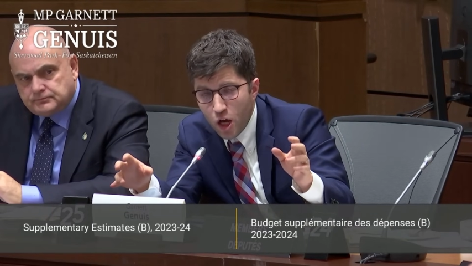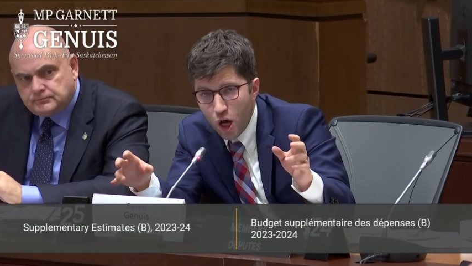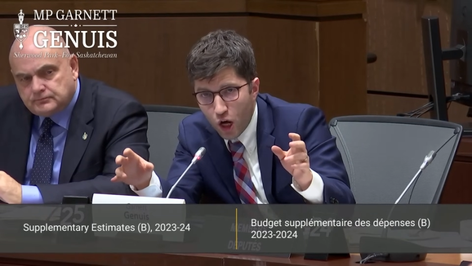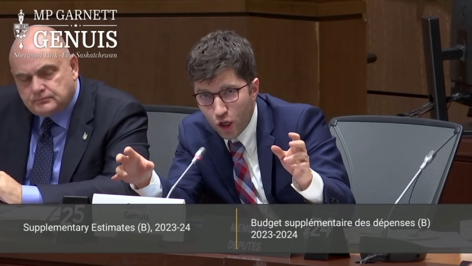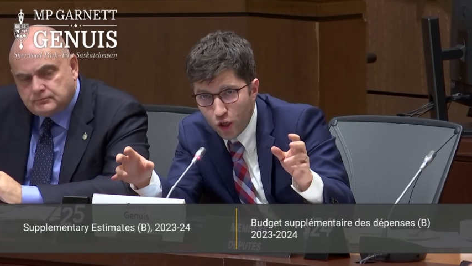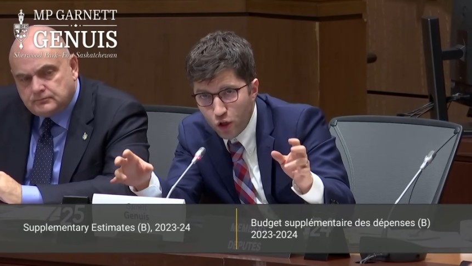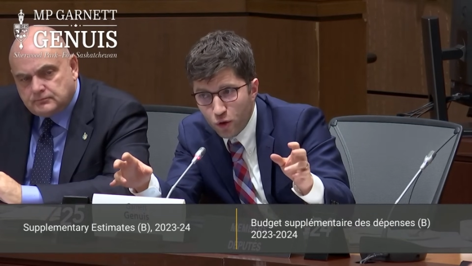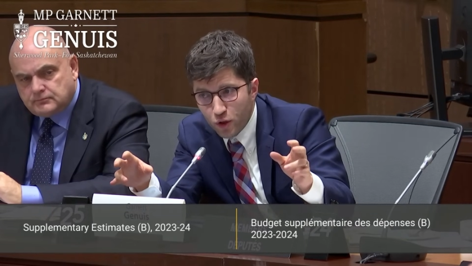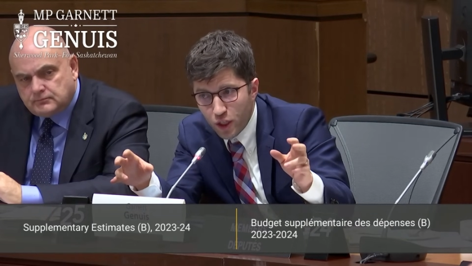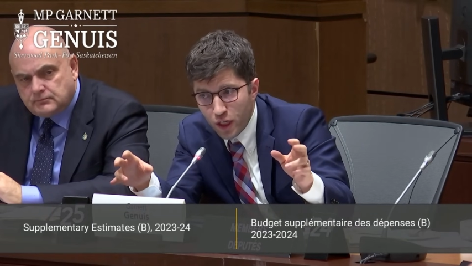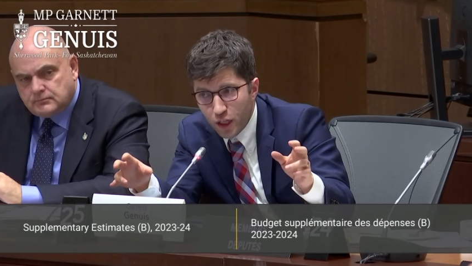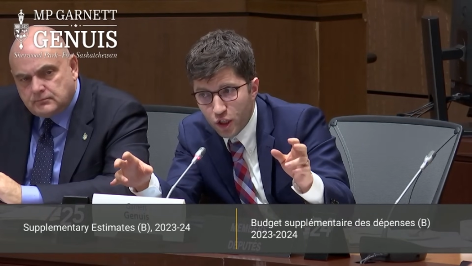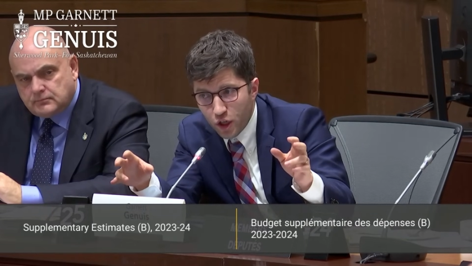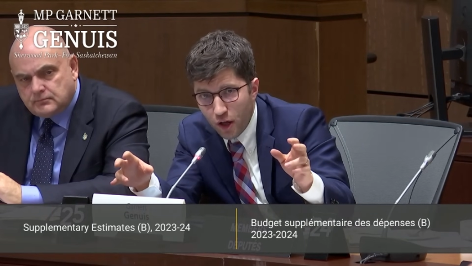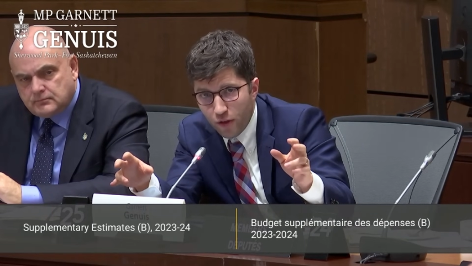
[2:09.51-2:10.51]
Speaker 1: accusing
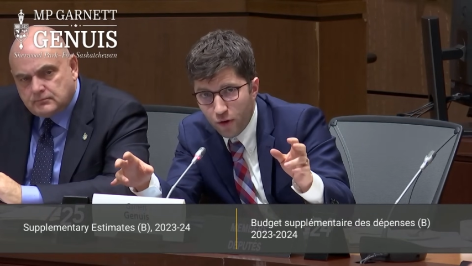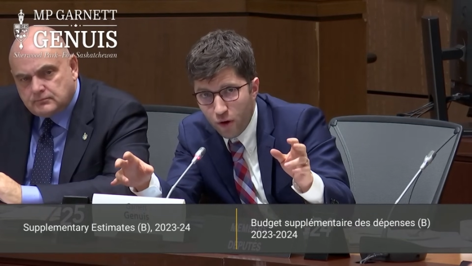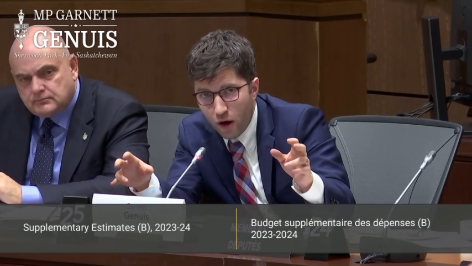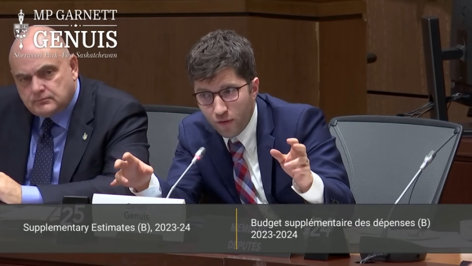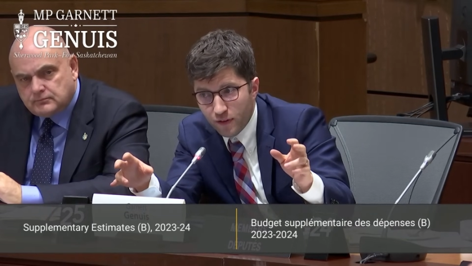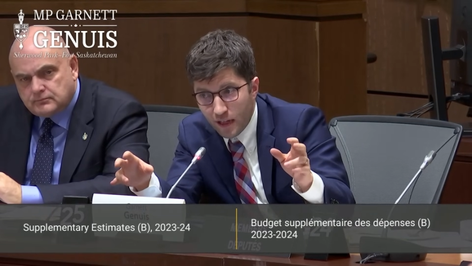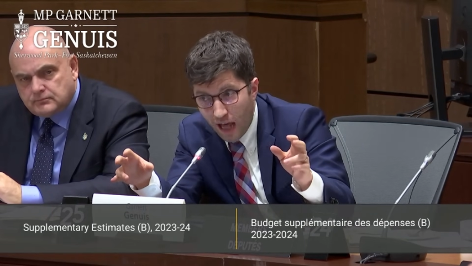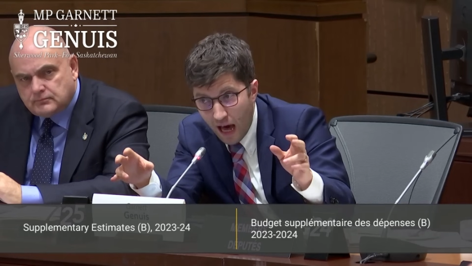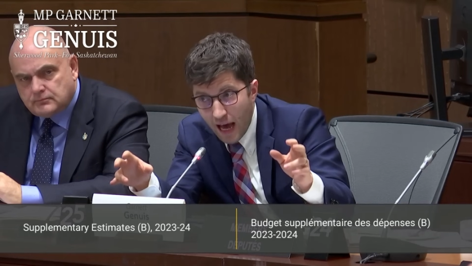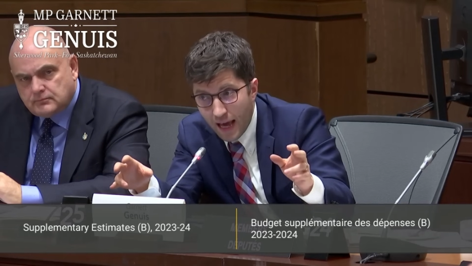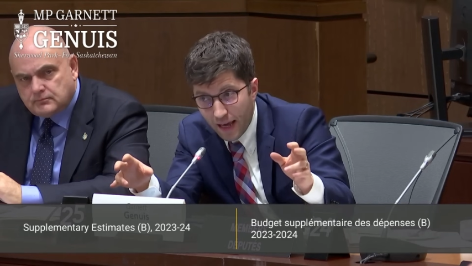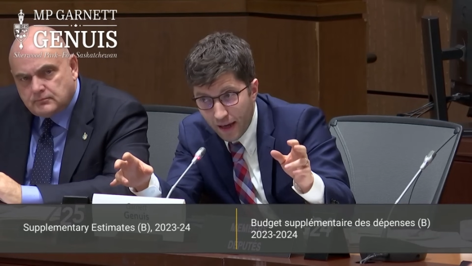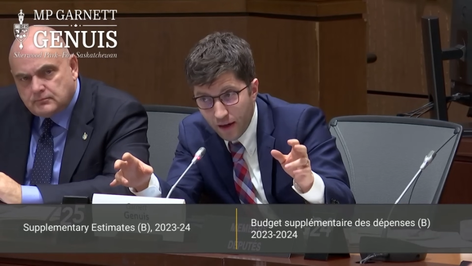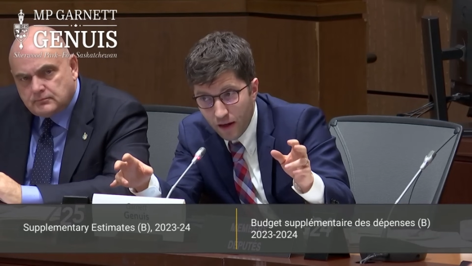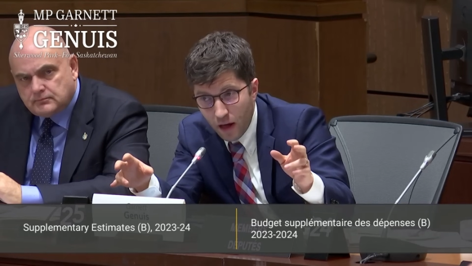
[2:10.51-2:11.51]
each other of
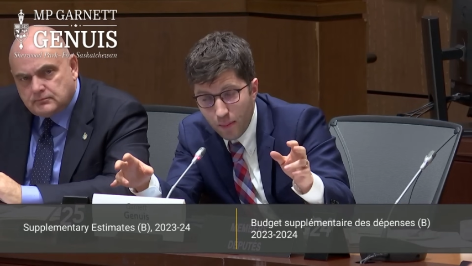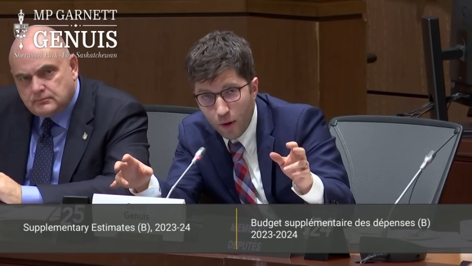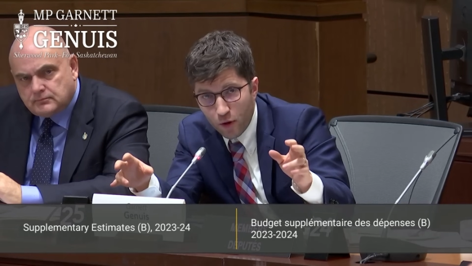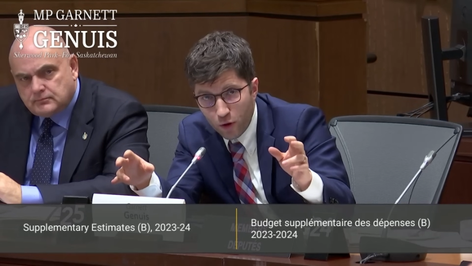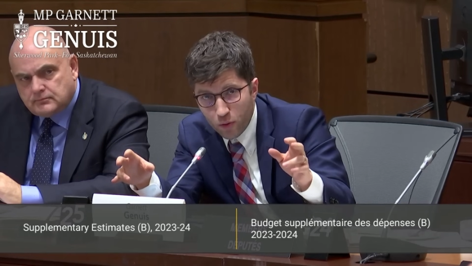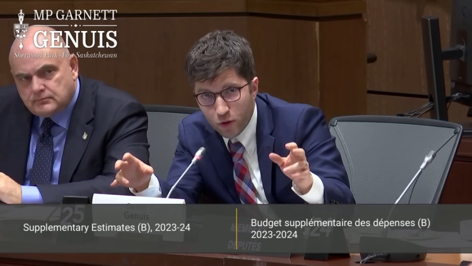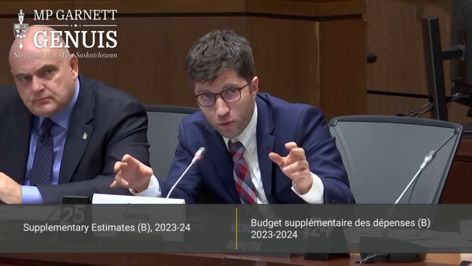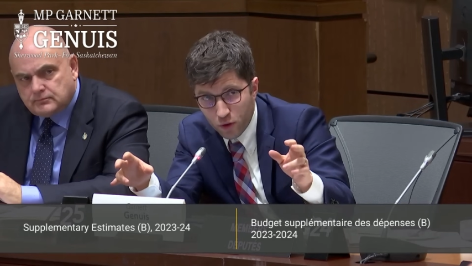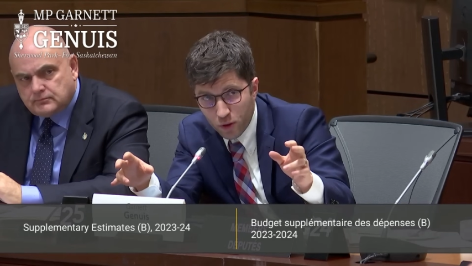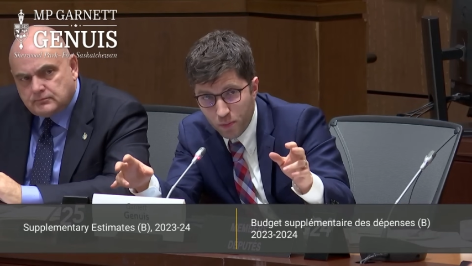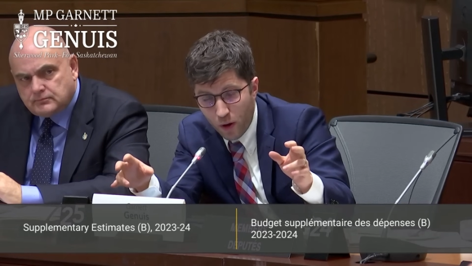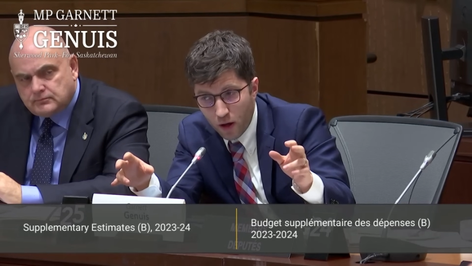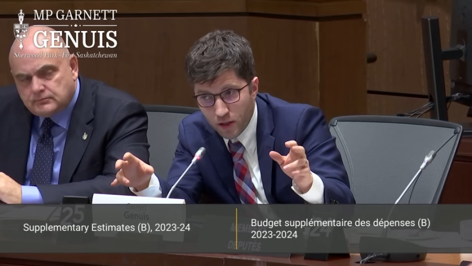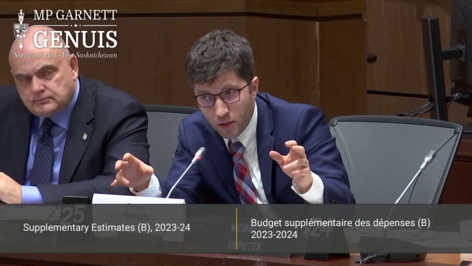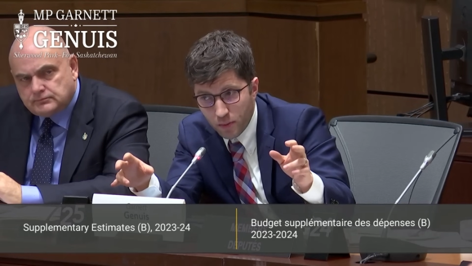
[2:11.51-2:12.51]
lying about who is
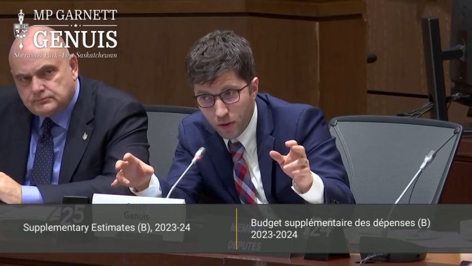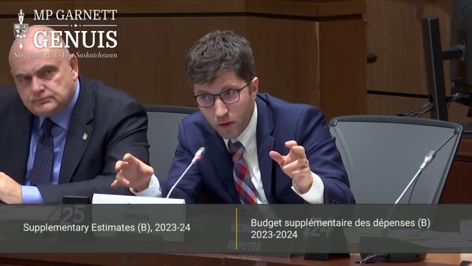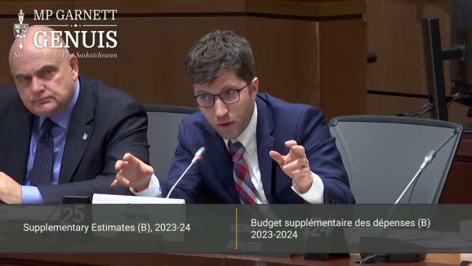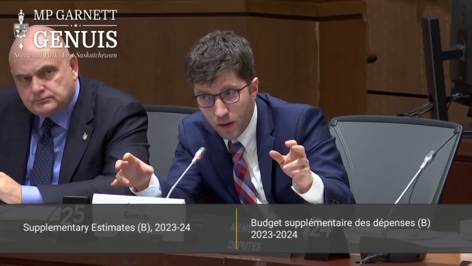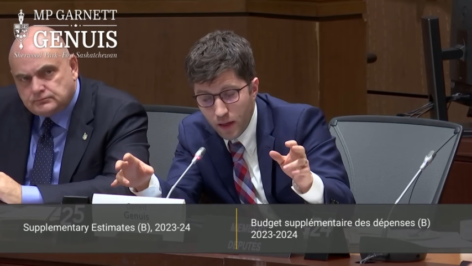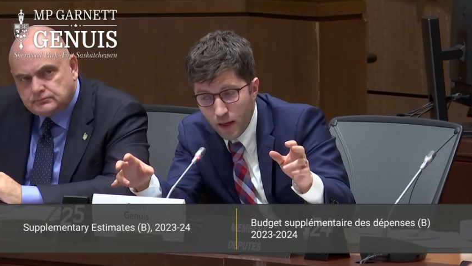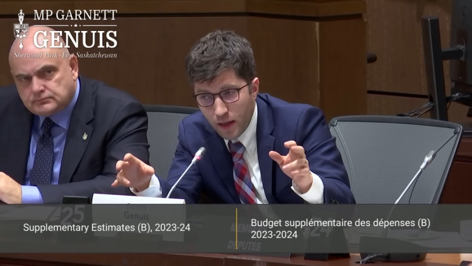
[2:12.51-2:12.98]
responsible.